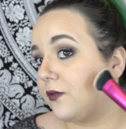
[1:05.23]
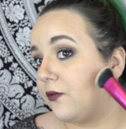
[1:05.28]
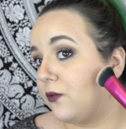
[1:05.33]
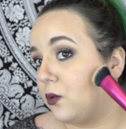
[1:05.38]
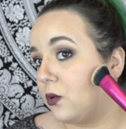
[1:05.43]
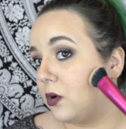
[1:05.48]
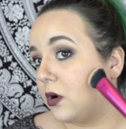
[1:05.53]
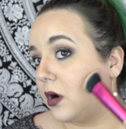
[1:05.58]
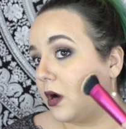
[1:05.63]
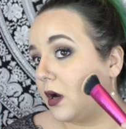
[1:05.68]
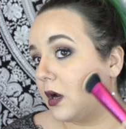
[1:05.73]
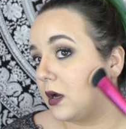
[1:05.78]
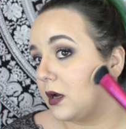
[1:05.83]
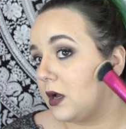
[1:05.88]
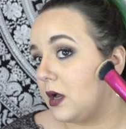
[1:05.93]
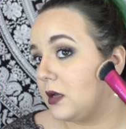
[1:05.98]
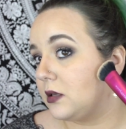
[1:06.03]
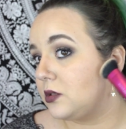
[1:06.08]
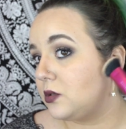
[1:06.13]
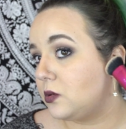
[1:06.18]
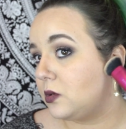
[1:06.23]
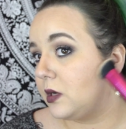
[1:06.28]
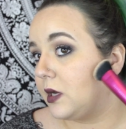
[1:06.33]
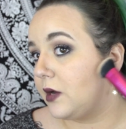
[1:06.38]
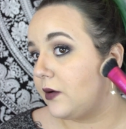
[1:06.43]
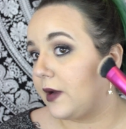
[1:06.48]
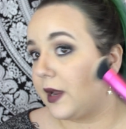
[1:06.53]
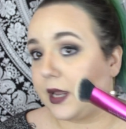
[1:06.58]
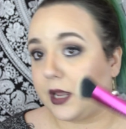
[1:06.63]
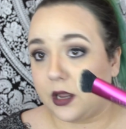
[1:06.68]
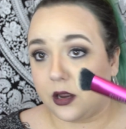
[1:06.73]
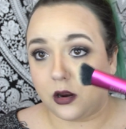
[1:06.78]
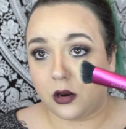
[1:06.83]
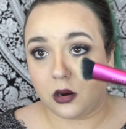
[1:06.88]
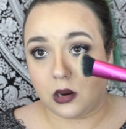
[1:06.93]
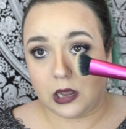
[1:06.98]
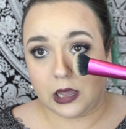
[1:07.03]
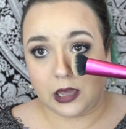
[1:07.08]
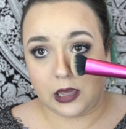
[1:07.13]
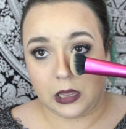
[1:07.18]
for contouring right
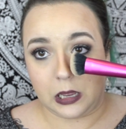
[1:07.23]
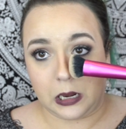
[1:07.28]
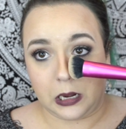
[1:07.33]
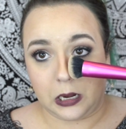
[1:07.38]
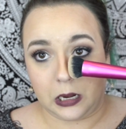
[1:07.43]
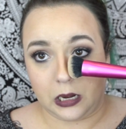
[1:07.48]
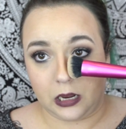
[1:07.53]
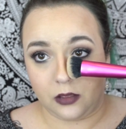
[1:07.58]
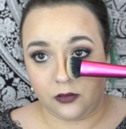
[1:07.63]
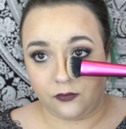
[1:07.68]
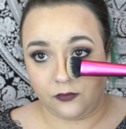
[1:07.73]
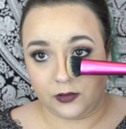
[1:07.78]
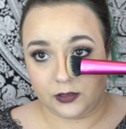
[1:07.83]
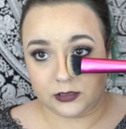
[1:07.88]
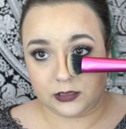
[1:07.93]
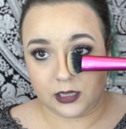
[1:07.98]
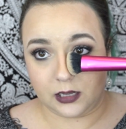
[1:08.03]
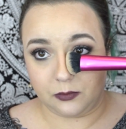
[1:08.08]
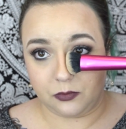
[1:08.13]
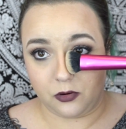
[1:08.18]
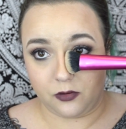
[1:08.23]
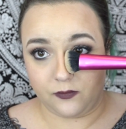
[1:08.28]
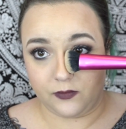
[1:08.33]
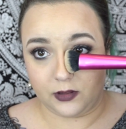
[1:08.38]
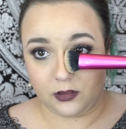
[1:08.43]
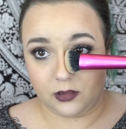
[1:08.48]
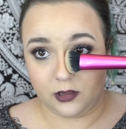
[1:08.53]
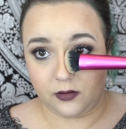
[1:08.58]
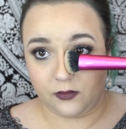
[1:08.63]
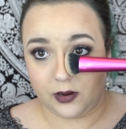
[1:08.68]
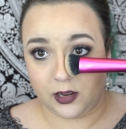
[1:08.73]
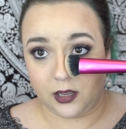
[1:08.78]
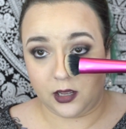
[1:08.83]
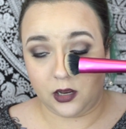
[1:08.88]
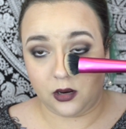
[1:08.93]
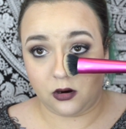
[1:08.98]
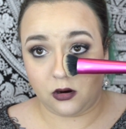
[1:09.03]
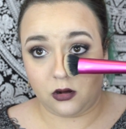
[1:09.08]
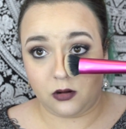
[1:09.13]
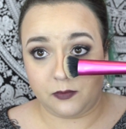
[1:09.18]
here, and it fits like perfectly right
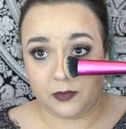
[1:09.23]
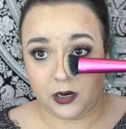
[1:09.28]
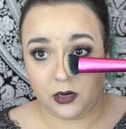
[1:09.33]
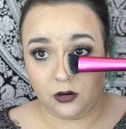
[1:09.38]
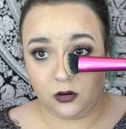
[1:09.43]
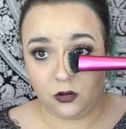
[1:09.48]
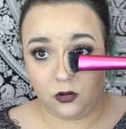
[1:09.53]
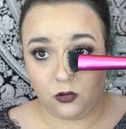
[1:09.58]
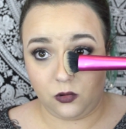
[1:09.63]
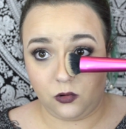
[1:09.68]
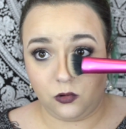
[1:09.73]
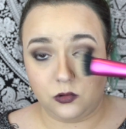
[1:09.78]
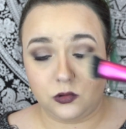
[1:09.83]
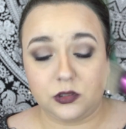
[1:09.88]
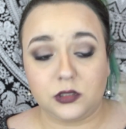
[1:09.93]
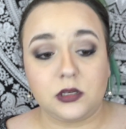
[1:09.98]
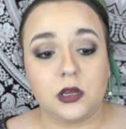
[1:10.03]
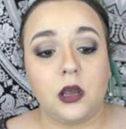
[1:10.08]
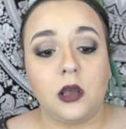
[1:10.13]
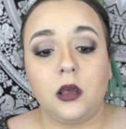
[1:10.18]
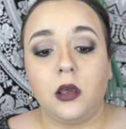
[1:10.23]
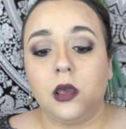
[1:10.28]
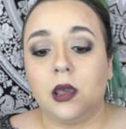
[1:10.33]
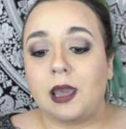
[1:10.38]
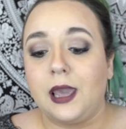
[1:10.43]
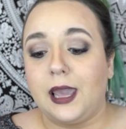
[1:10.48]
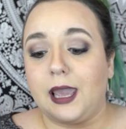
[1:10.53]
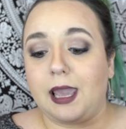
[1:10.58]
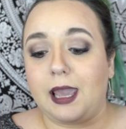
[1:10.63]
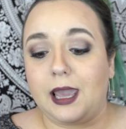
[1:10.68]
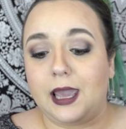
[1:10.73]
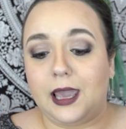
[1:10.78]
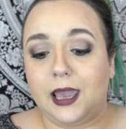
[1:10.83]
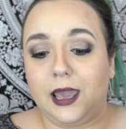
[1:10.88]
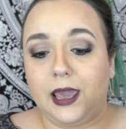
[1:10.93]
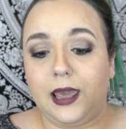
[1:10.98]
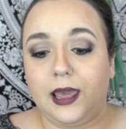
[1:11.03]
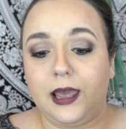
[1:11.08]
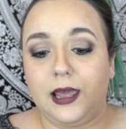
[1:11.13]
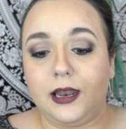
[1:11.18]
here on my nose.
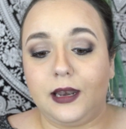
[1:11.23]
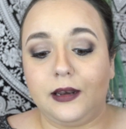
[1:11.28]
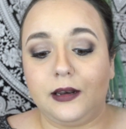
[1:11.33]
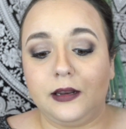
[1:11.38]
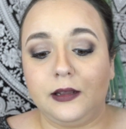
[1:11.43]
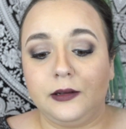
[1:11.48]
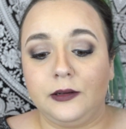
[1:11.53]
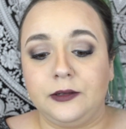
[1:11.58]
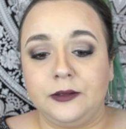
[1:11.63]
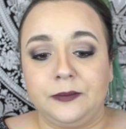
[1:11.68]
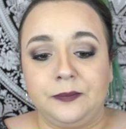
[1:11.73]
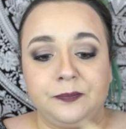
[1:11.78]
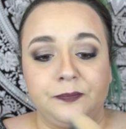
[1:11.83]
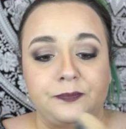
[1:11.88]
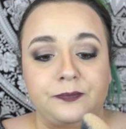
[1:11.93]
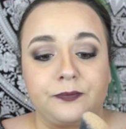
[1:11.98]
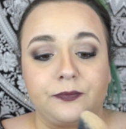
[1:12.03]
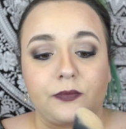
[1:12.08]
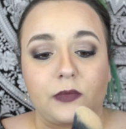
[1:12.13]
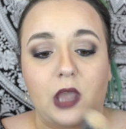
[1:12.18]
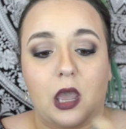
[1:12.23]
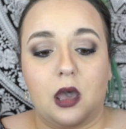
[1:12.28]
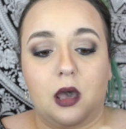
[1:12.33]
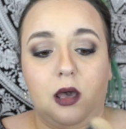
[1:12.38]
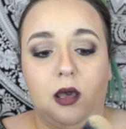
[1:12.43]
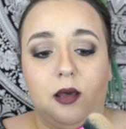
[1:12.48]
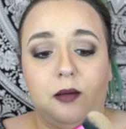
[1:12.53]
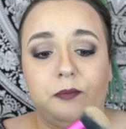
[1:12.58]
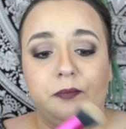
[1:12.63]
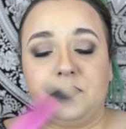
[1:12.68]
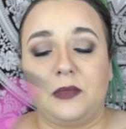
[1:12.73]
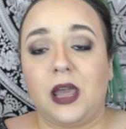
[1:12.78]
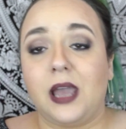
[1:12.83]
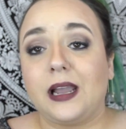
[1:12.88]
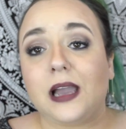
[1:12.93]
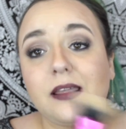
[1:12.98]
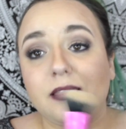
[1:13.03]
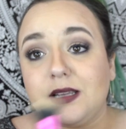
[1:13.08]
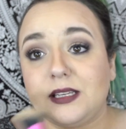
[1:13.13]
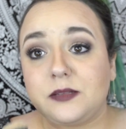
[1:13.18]
And I
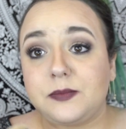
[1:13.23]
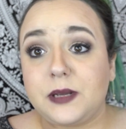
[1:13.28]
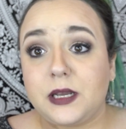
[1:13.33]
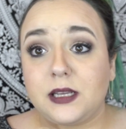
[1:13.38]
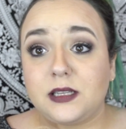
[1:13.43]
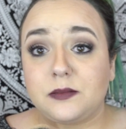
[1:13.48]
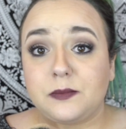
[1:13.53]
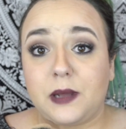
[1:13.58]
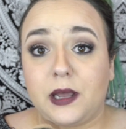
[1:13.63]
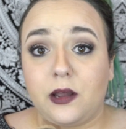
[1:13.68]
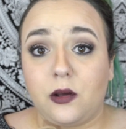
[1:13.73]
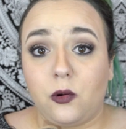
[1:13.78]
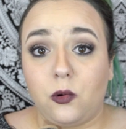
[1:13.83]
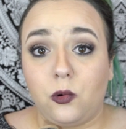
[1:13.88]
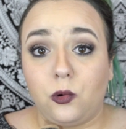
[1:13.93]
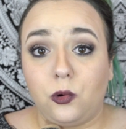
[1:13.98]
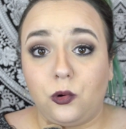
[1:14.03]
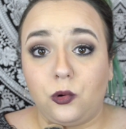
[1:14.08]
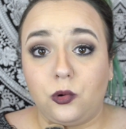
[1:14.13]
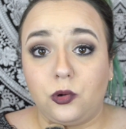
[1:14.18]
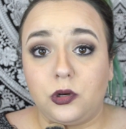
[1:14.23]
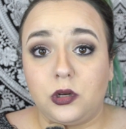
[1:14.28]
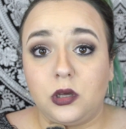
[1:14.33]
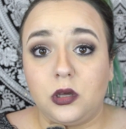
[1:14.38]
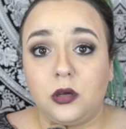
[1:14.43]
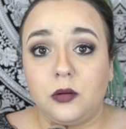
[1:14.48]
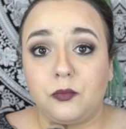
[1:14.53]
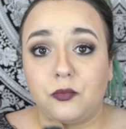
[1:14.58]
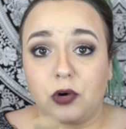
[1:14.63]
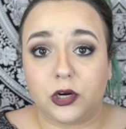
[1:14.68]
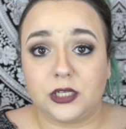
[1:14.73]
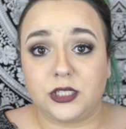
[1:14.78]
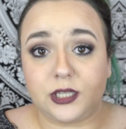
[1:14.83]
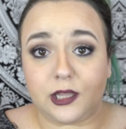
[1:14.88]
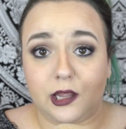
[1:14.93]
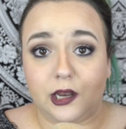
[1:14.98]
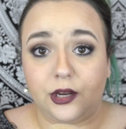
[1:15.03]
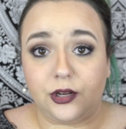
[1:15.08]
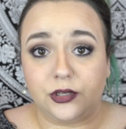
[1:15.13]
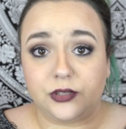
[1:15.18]
got this because my old brush
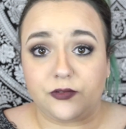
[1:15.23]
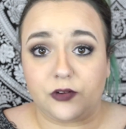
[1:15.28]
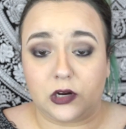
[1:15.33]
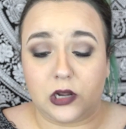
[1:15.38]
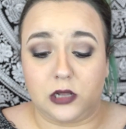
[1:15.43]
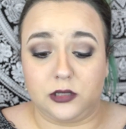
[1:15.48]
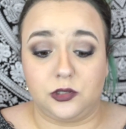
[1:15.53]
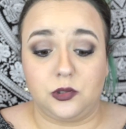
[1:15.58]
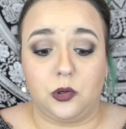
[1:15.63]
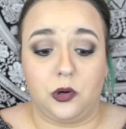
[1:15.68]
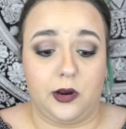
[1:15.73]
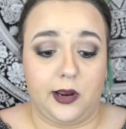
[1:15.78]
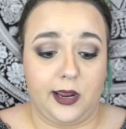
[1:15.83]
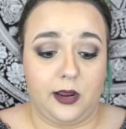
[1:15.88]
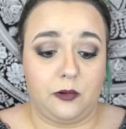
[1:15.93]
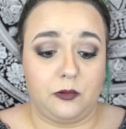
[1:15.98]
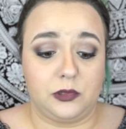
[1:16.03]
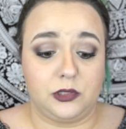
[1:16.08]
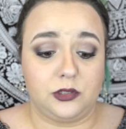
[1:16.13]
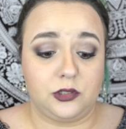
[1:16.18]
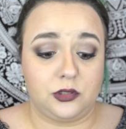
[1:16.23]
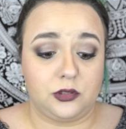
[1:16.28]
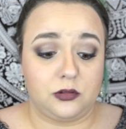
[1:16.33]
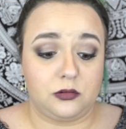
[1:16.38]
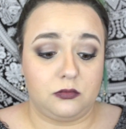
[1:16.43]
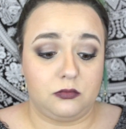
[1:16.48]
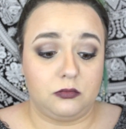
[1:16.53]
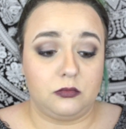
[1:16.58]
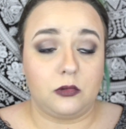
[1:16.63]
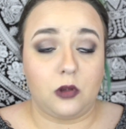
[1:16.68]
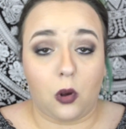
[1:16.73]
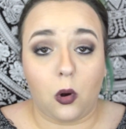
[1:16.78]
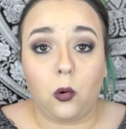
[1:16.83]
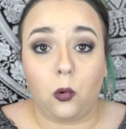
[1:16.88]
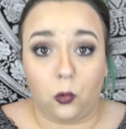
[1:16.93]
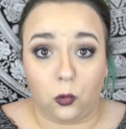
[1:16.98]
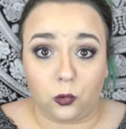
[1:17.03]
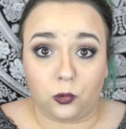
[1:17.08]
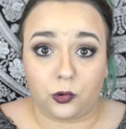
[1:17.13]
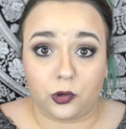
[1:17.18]
that I used for contouring was
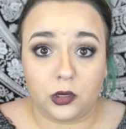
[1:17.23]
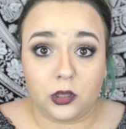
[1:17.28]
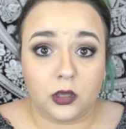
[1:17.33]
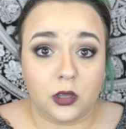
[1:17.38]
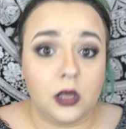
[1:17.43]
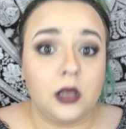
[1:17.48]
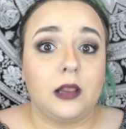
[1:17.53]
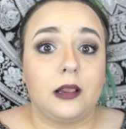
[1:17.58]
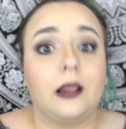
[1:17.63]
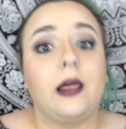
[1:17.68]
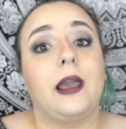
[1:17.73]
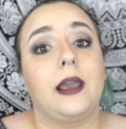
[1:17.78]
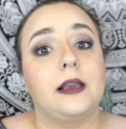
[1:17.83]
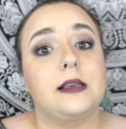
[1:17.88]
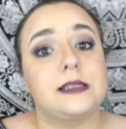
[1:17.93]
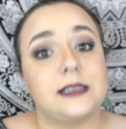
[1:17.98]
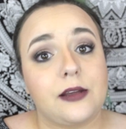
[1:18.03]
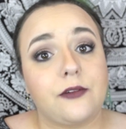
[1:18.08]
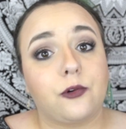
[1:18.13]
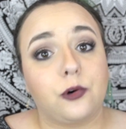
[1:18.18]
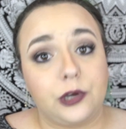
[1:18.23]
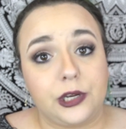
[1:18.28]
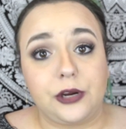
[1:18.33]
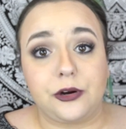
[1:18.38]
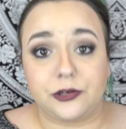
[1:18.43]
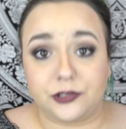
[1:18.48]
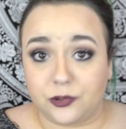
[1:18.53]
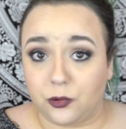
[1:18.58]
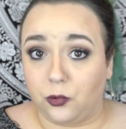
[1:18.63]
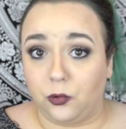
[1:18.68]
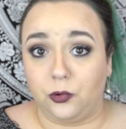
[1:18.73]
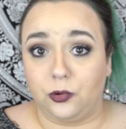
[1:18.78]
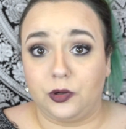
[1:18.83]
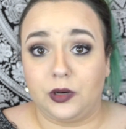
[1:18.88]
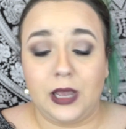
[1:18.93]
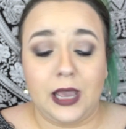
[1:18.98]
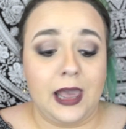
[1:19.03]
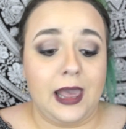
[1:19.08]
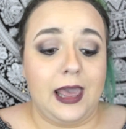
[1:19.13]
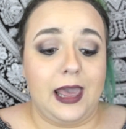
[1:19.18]
old, like several years old,
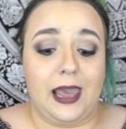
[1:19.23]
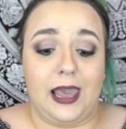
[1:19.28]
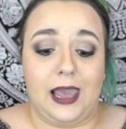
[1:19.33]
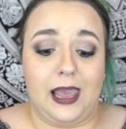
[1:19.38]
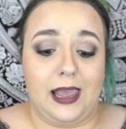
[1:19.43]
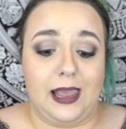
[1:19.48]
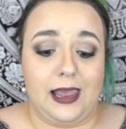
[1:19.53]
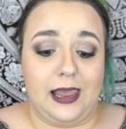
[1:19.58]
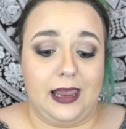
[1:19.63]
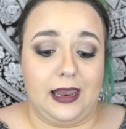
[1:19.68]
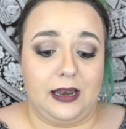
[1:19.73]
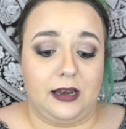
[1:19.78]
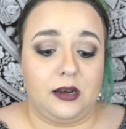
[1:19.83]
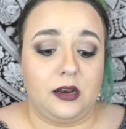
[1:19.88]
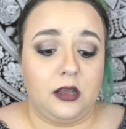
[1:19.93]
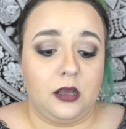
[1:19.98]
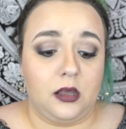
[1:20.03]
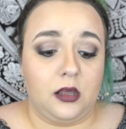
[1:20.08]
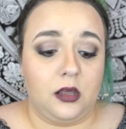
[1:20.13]
and